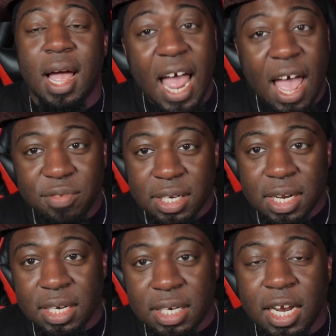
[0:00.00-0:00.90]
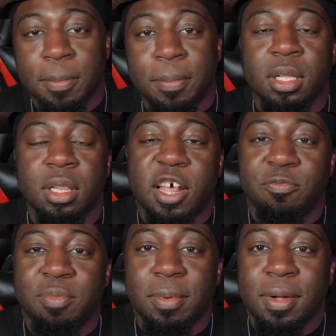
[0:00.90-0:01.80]
haven't done it yet, but a lot of
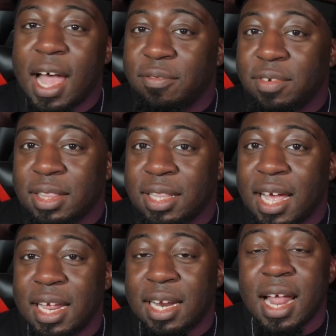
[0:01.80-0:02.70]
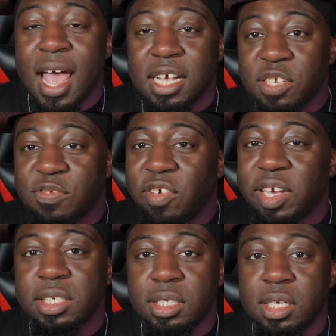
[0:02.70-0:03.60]
people have done that, and it has
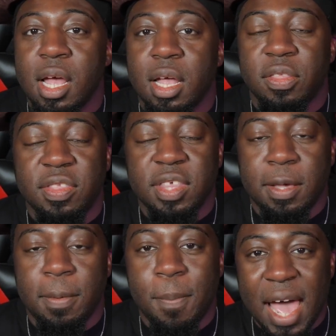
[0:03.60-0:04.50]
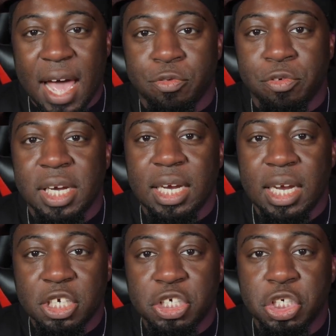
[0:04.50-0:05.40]
fixed the battery
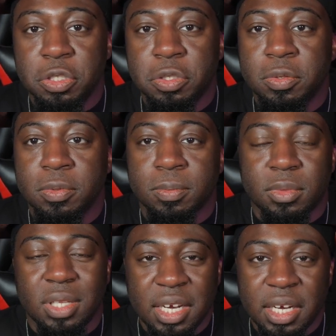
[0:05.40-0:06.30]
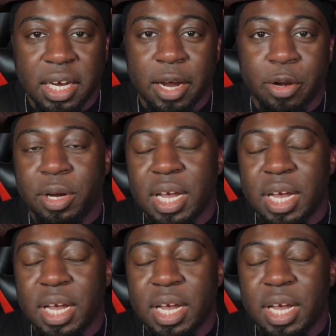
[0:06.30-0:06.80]
issue indicator.